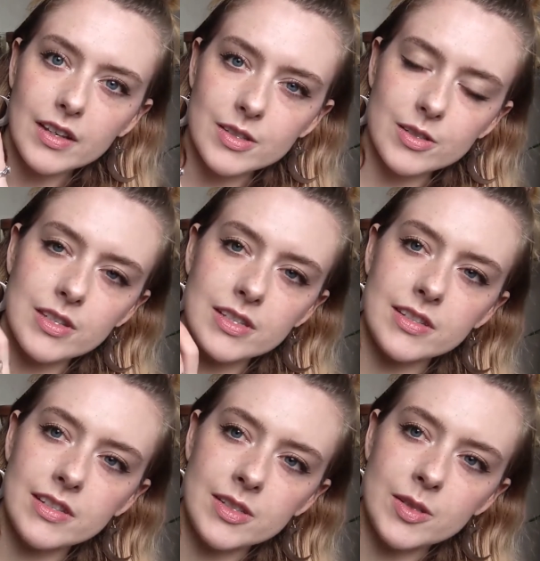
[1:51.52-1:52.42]
So this
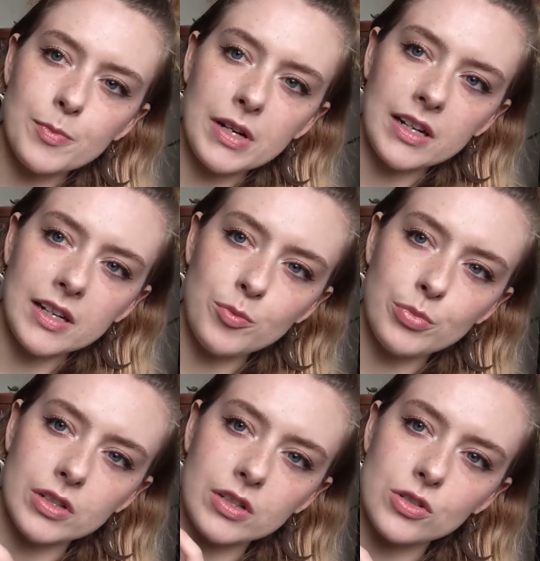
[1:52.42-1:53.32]
is my
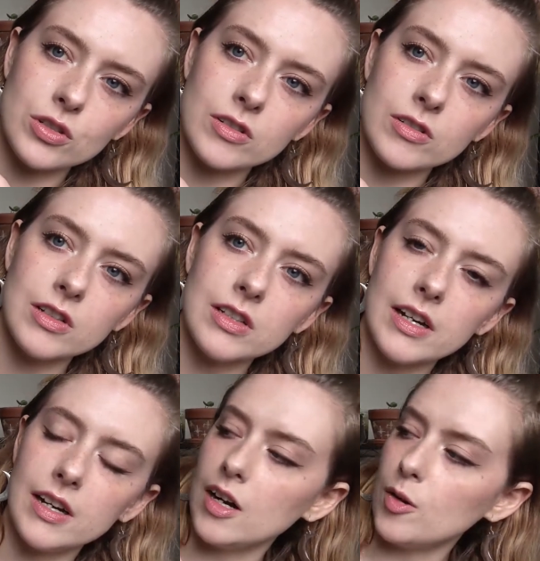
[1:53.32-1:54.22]
book journal.
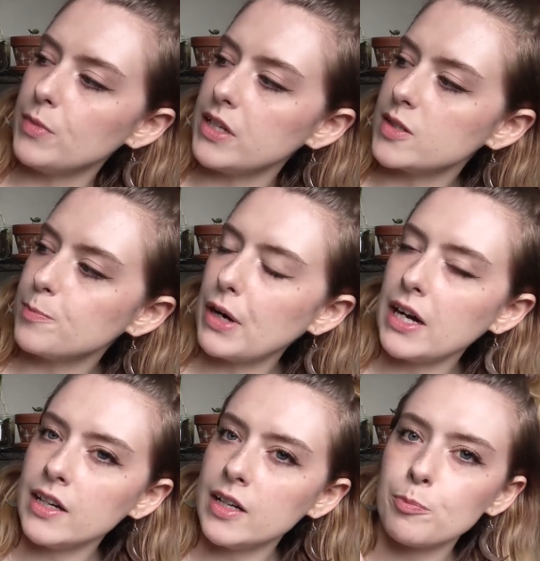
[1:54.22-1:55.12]
It's
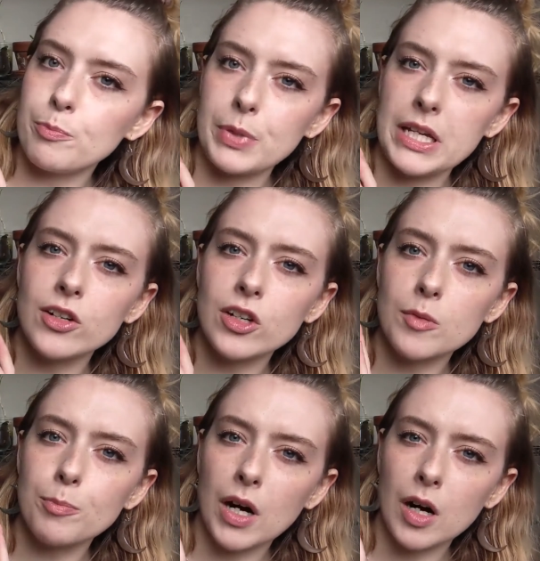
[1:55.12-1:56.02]
by
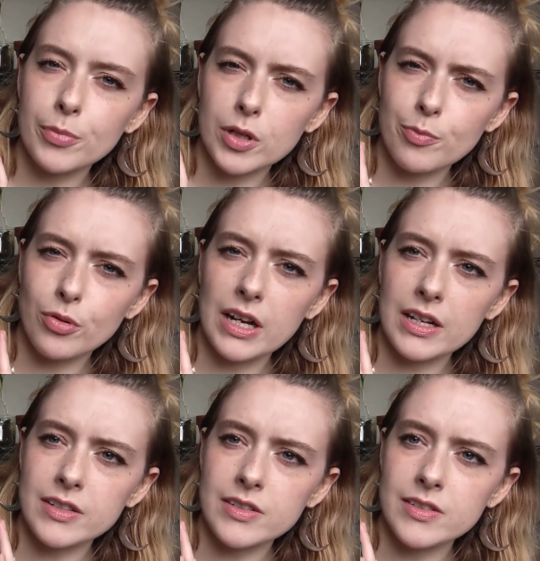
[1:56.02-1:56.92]
Peter Popper
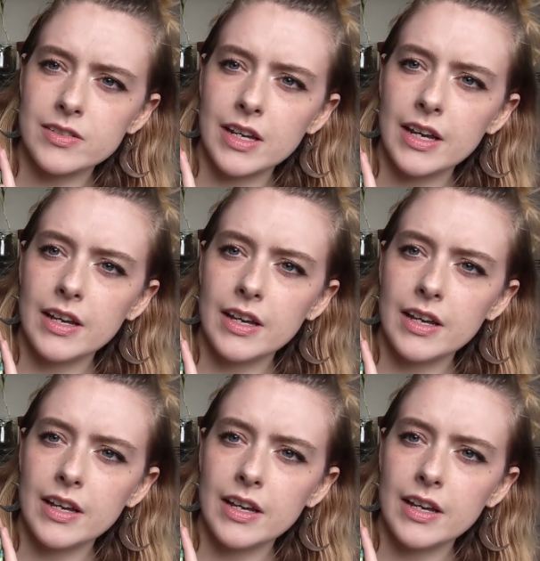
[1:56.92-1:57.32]
Press.